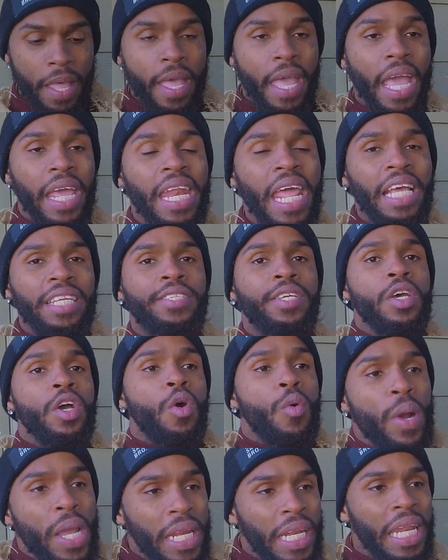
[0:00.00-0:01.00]
And as
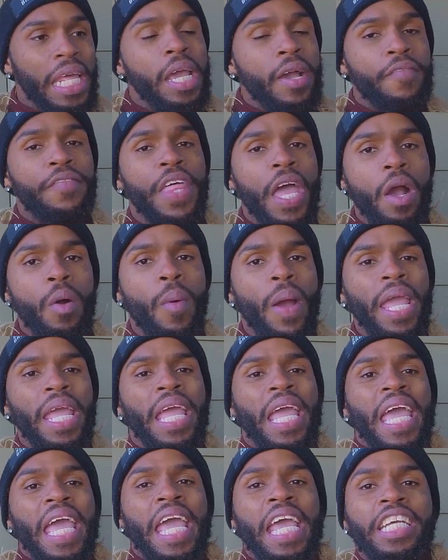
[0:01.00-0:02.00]
we live that way,
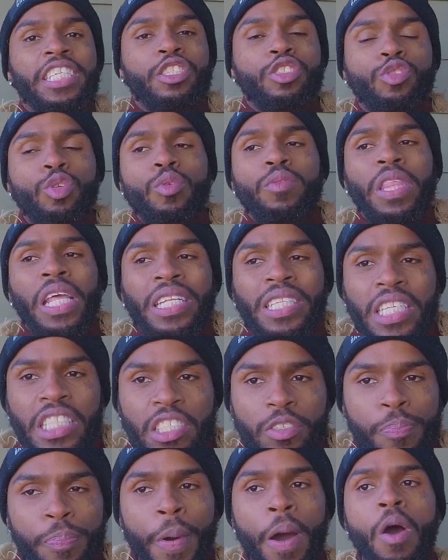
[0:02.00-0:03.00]
his truth is
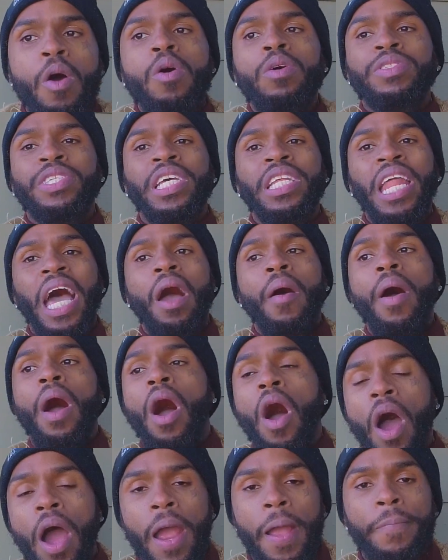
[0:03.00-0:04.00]
exposed in our
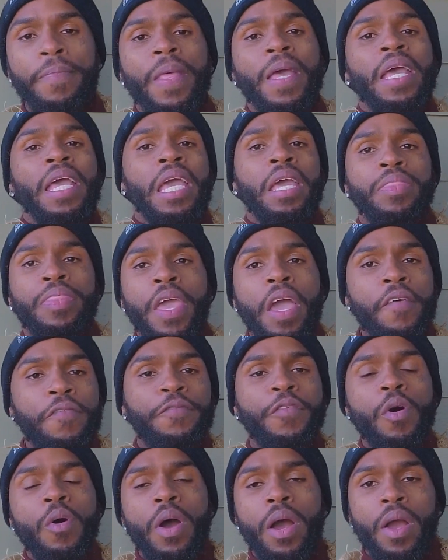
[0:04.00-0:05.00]
heart. And
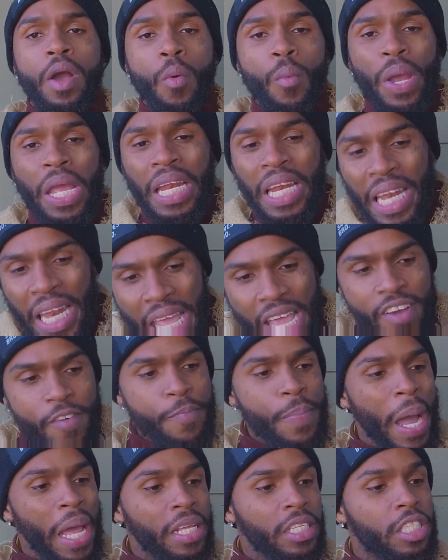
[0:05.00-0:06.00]
therefore, we live
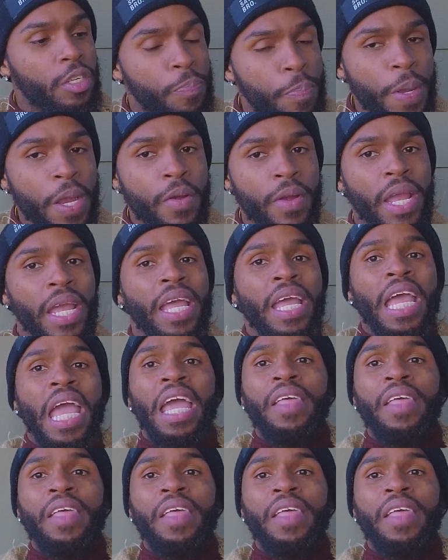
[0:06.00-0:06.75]
by the Spirit.